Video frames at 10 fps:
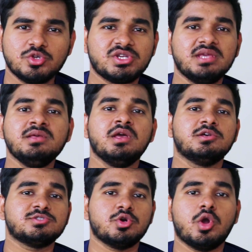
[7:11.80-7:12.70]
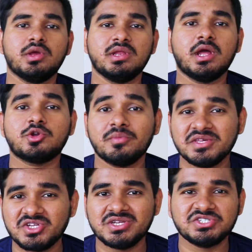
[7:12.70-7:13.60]
mostly so in
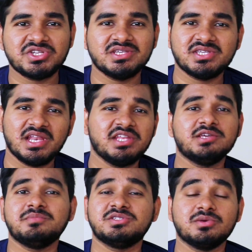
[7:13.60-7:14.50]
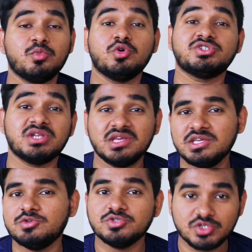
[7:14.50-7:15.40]
automation testing selenium is a mostly
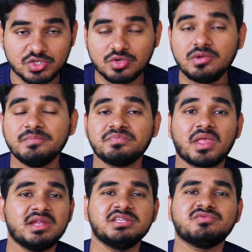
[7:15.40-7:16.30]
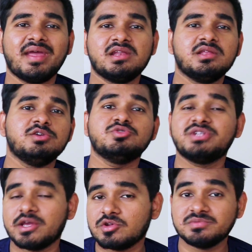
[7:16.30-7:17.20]
used tool it is widely
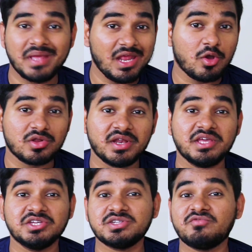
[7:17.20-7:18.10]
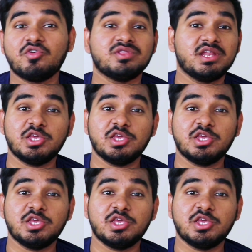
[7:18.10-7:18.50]
used across many organizations for their